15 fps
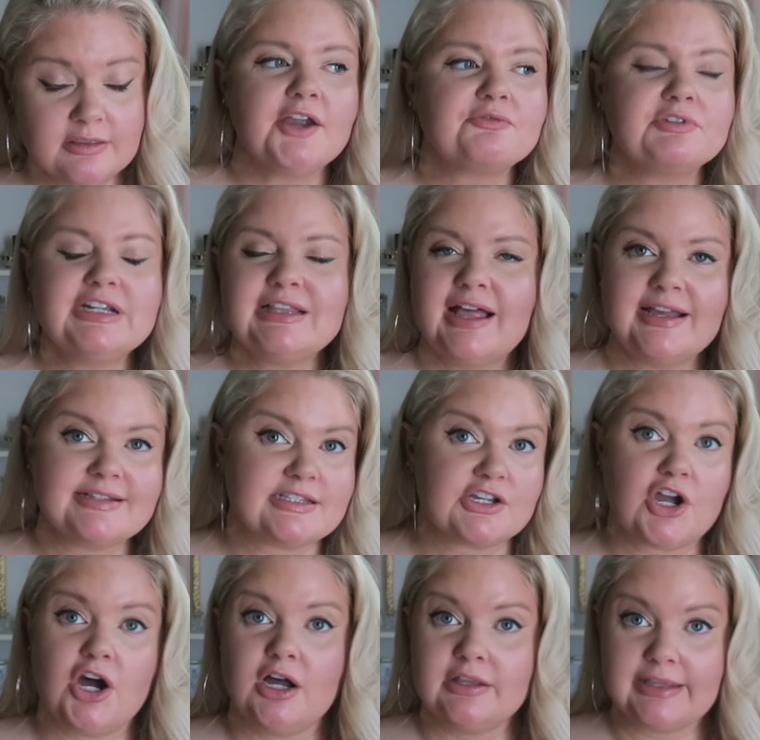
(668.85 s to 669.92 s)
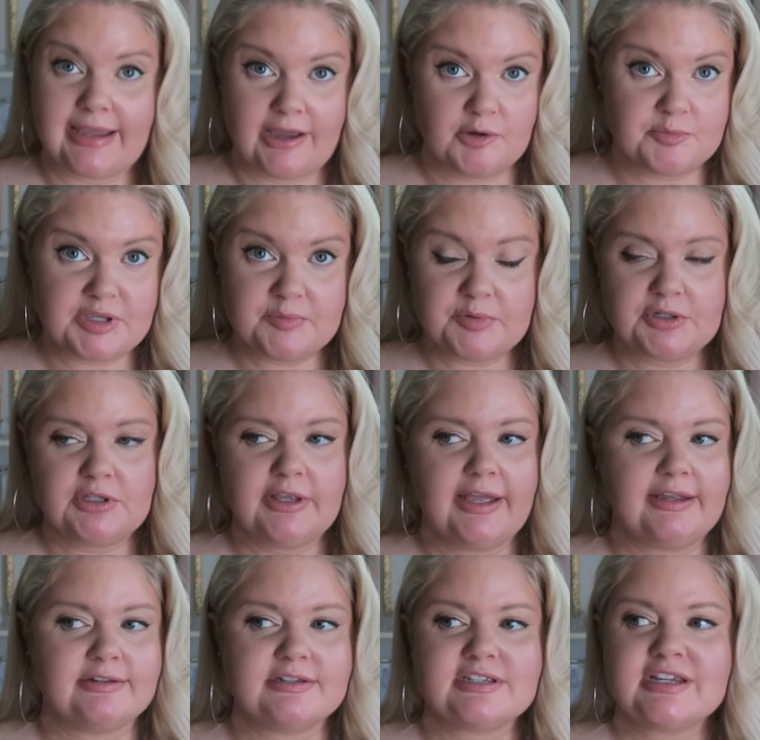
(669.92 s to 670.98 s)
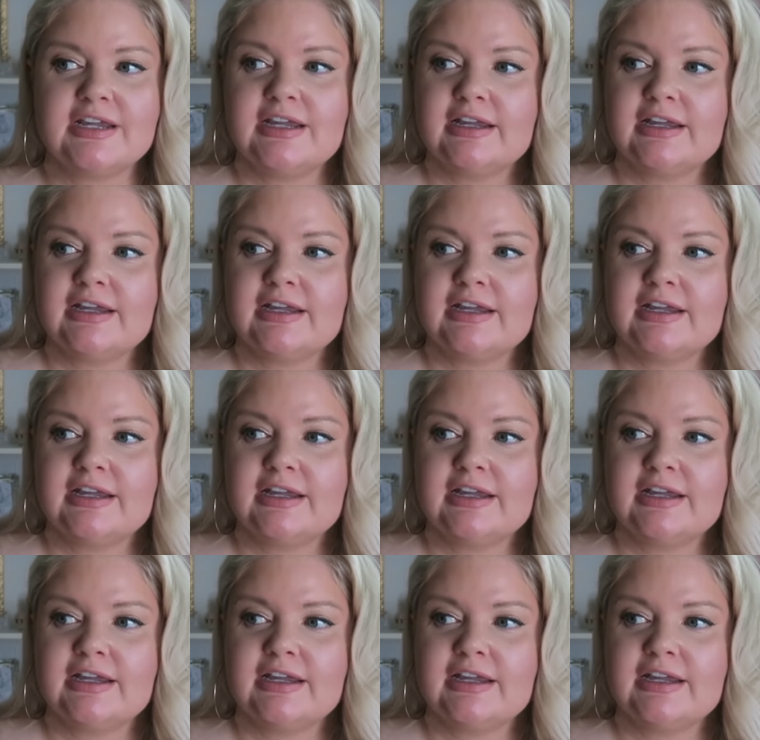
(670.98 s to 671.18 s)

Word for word: I realize that calling out people and